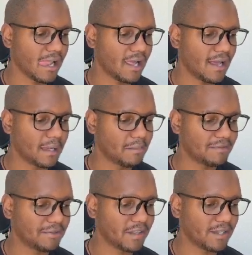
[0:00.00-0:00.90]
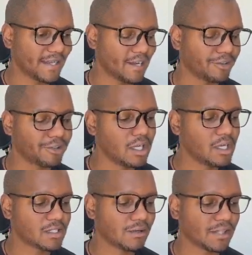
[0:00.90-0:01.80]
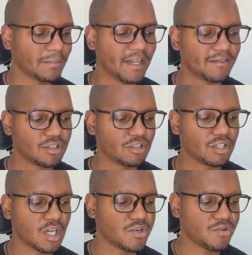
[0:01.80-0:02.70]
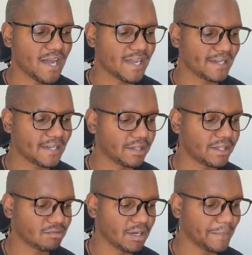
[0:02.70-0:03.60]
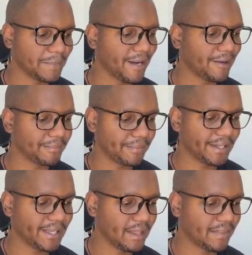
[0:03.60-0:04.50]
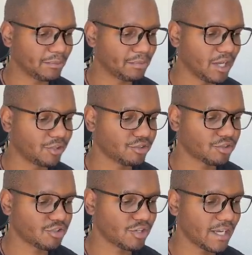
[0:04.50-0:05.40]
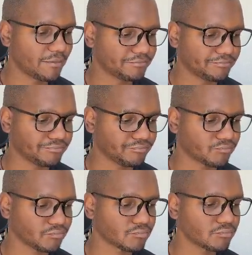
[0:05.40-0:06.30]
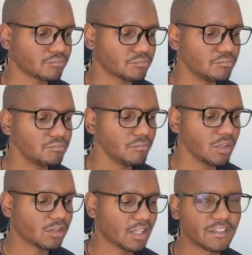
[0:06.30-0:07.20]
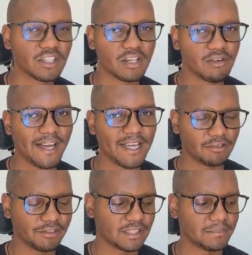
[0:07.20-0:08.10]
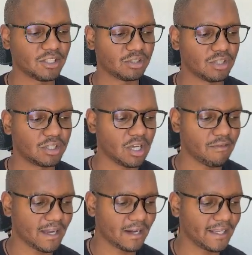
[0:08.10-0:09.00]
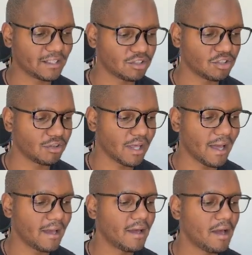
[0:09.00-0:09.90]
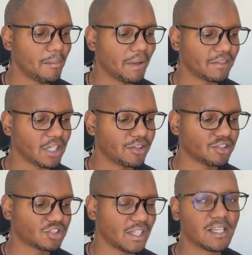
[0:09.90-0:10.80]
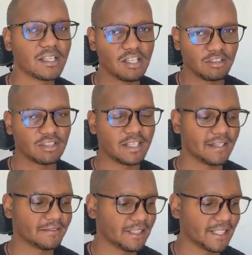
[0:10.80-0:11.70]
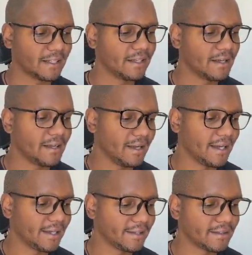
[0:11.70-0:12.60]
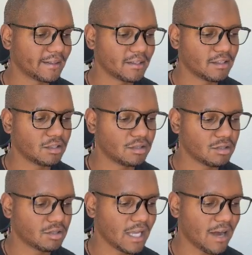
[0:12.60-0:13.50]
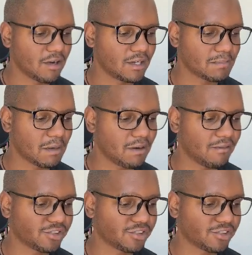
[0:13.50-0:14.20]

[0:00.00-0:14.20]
and a bit further down. So sometimes they do turn right here at this roundabout, but here I think we're going straight. So if you're turning right, obviously make sure you're in the correct lane to do that, but if you're going straight, use the left lane and carry on as my brother's